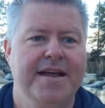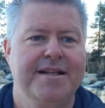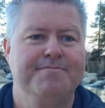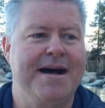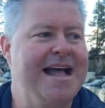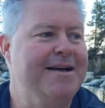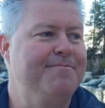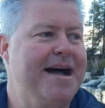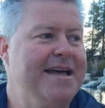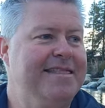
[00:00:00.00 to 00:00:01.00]
my
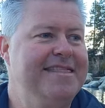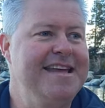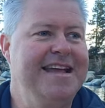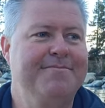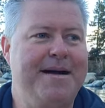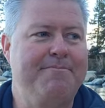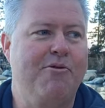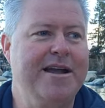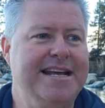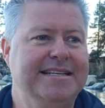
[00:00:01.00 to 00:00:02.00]
my thing my
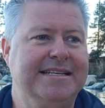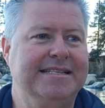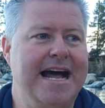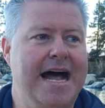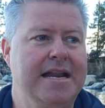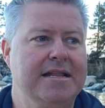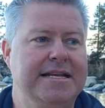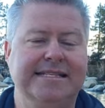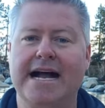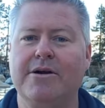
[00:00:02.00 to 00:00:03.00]
point is is that
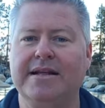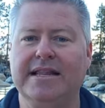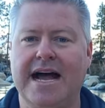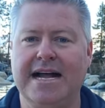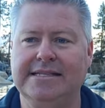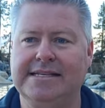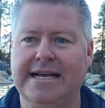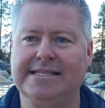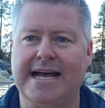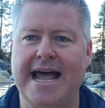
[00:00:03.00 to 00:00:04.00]
these equity lines
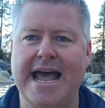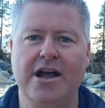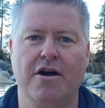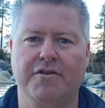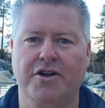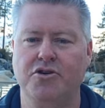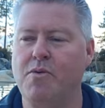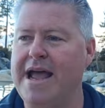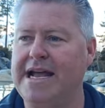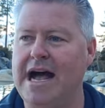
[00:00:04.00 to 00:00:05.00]
it's a hangover you
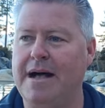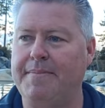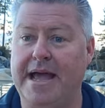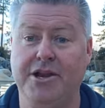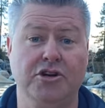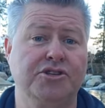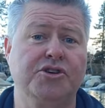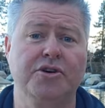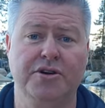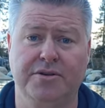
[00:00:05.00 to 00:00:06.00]
wake up and you're
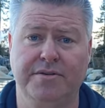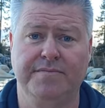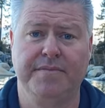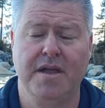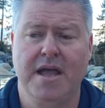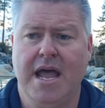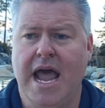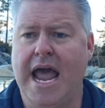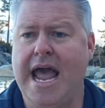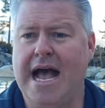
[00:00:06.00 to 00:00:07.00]
screwed
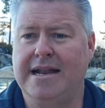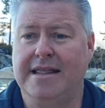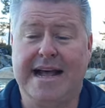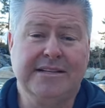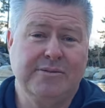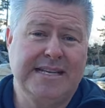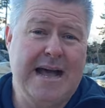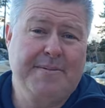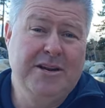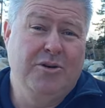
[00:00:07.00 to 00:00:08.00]
and that's what's
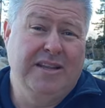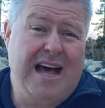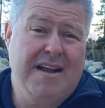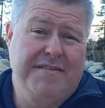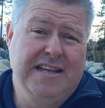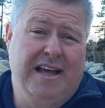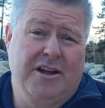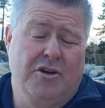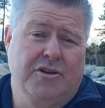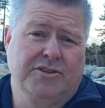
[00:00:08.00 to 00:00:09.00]
happening to a lot of HELOC
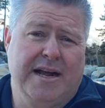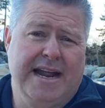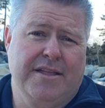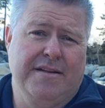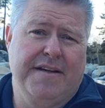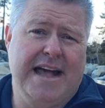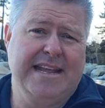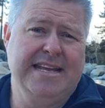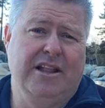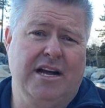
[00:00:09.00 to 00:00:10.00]
owners right now that have had
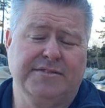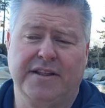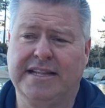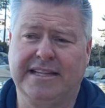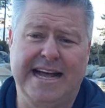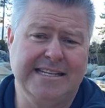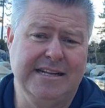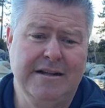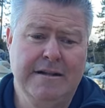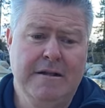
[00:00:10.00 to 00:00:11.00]
HELOCs for like the last
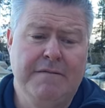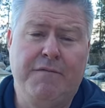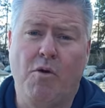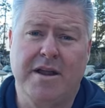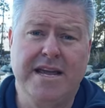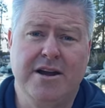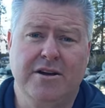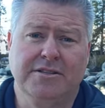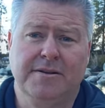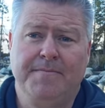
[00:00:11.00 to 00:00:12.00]
4
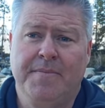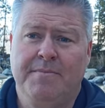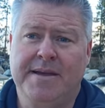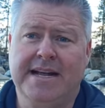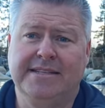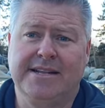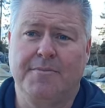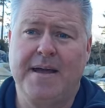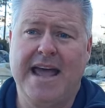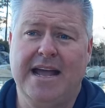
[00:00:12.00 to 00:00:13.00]
years because they're
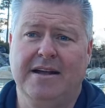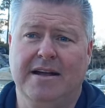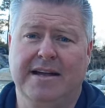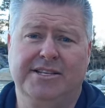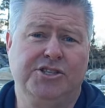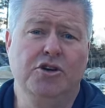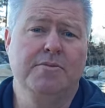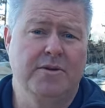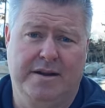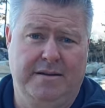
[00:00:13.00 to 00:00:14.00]
paying
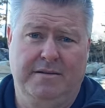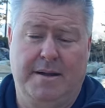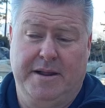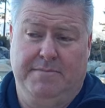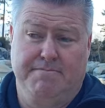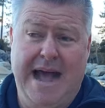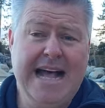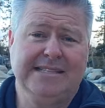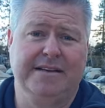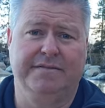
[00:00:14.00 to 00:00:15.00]
exuberant I mean
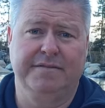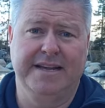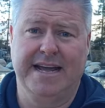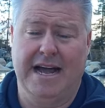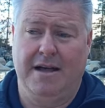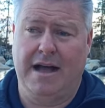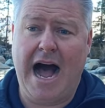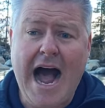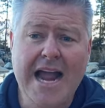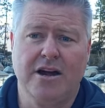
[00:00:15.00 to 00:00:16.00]
massively
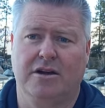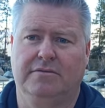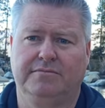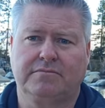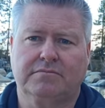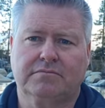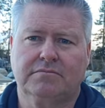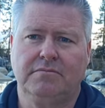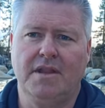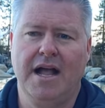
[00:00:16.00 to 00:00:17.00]
higher
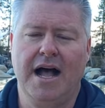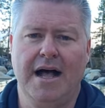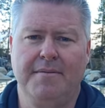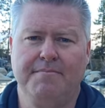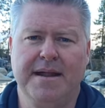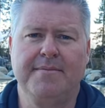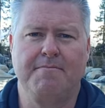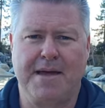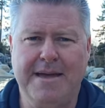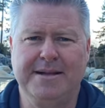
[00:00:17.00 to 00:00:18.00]
uh, minimum
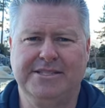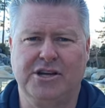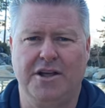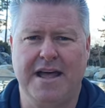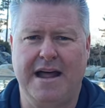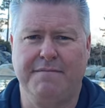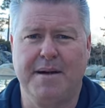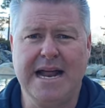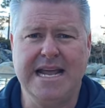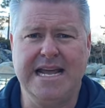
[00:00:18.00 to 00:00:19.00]
payments on that
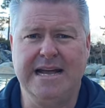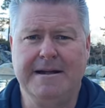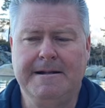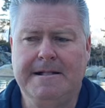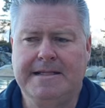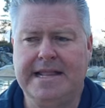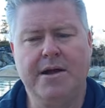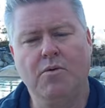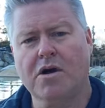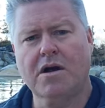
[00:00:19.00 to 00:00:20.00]
money than they
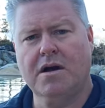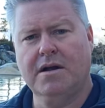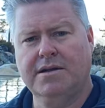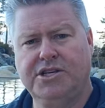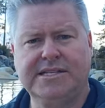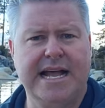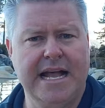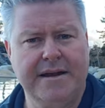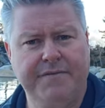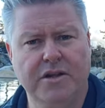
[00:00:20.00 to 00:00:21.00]
were just a
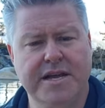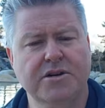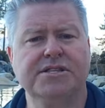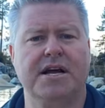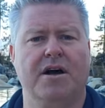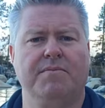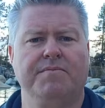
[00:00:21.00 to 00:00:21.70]
handful of years ago